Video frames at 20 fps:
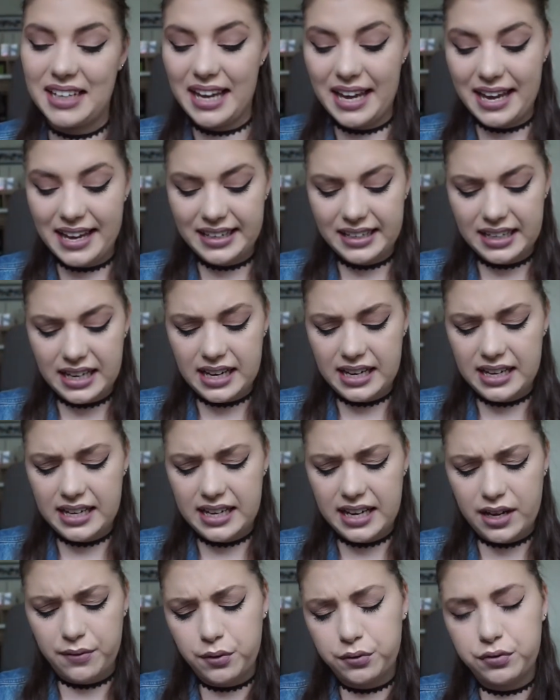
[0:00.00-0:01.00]
And I
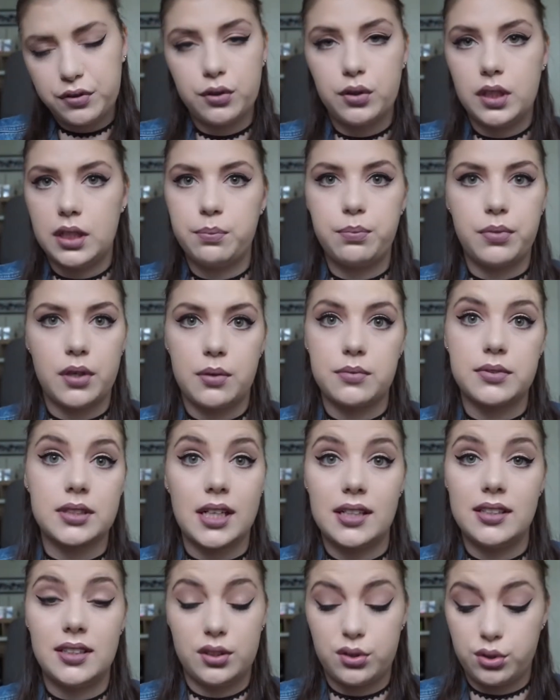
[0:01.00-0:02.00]
have a few lip balms
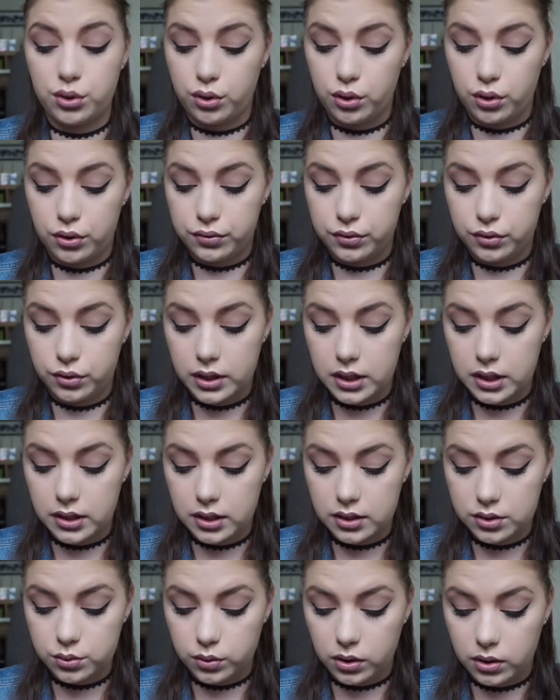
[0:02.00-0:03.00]
I need to go through
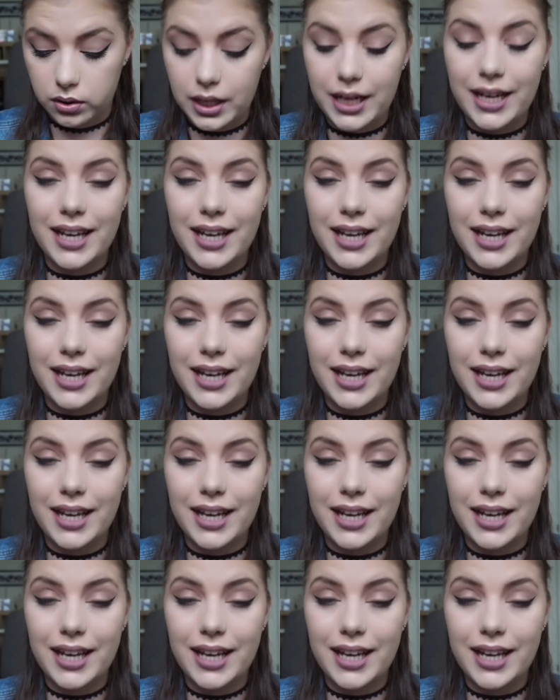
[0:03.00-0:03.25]
as well,